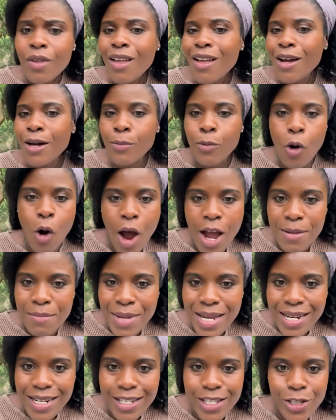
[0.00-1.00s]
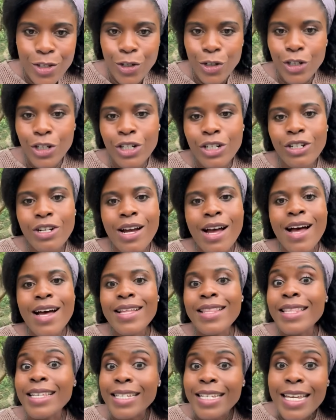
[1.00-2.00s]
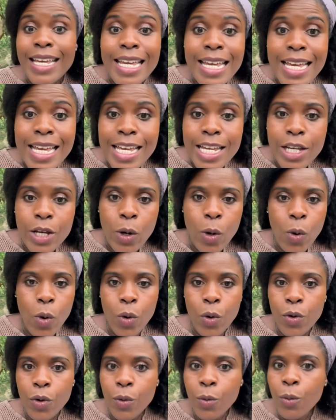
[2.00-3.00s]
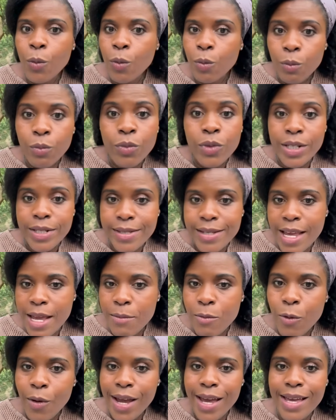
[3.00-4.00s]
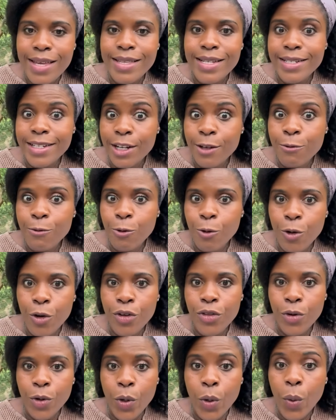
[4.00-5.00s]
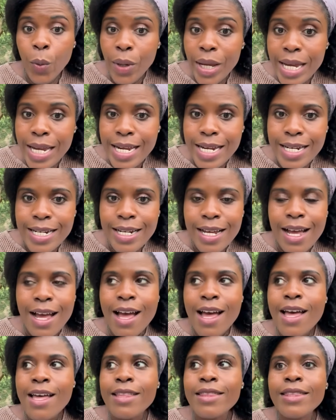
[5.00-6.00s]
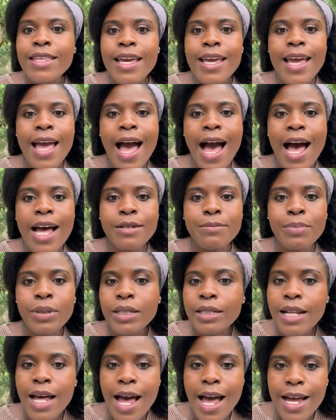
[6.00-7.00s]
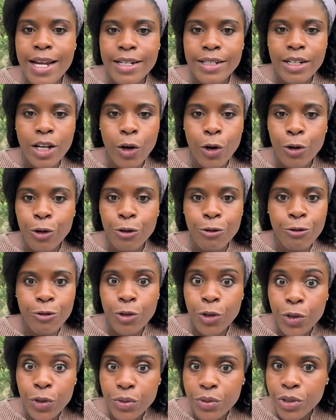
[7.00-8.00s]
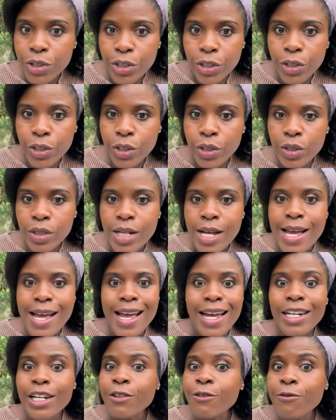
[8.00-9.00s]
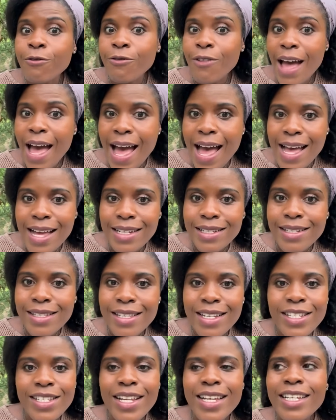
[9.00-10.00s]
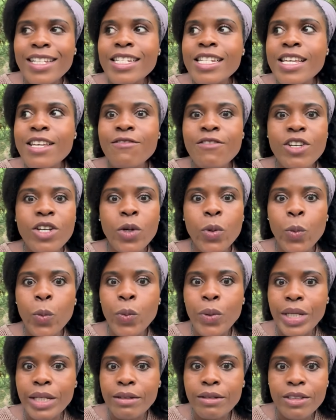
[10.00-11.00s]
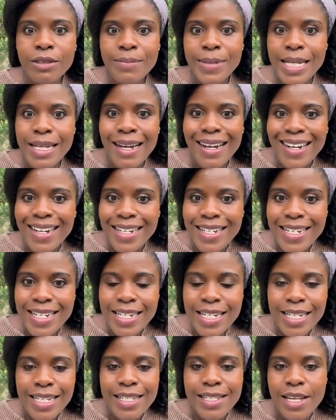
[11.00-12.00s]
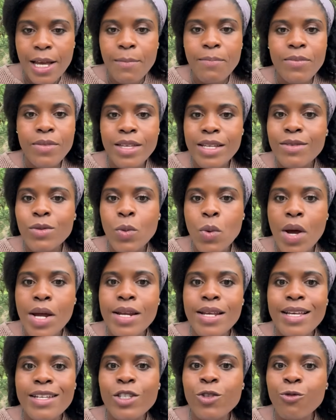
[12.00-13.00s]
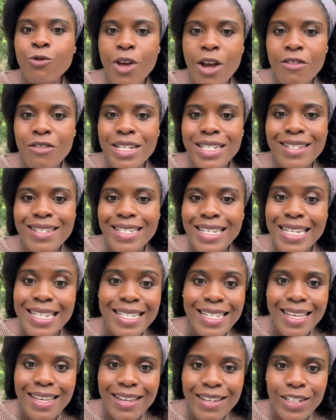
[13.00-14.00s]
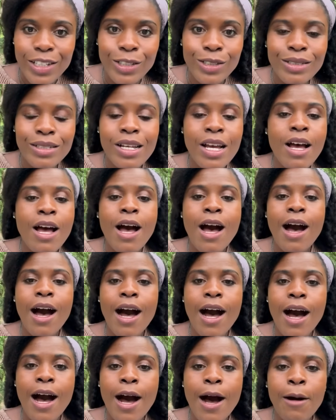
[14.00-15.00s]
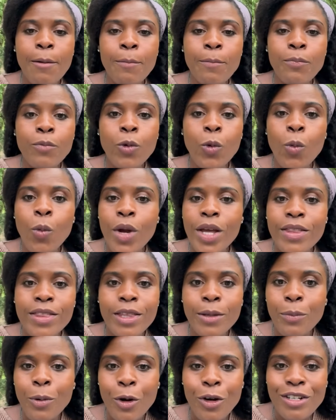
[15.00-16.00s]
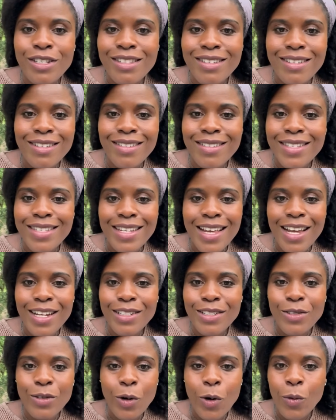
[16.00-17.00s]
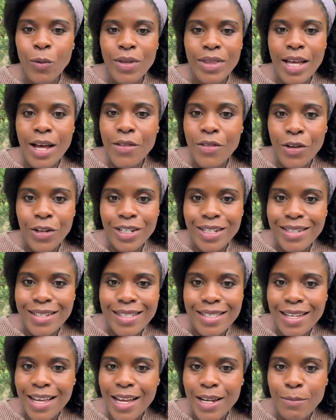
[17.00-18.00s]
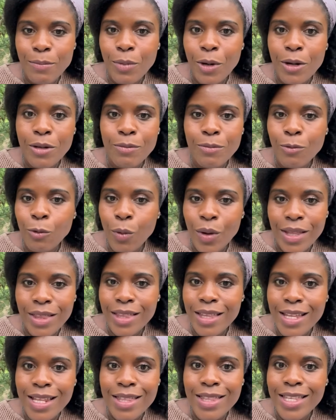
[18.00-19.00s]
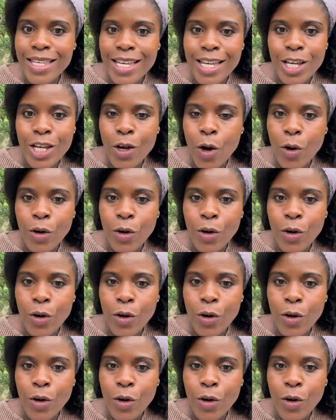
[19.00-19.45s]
a prime minister, the king, or the same way they did for the queen. They had planned her funeral in advance. It's like leaving a will behind, except this one is very detailed, with the person's consent or without their consent, but within the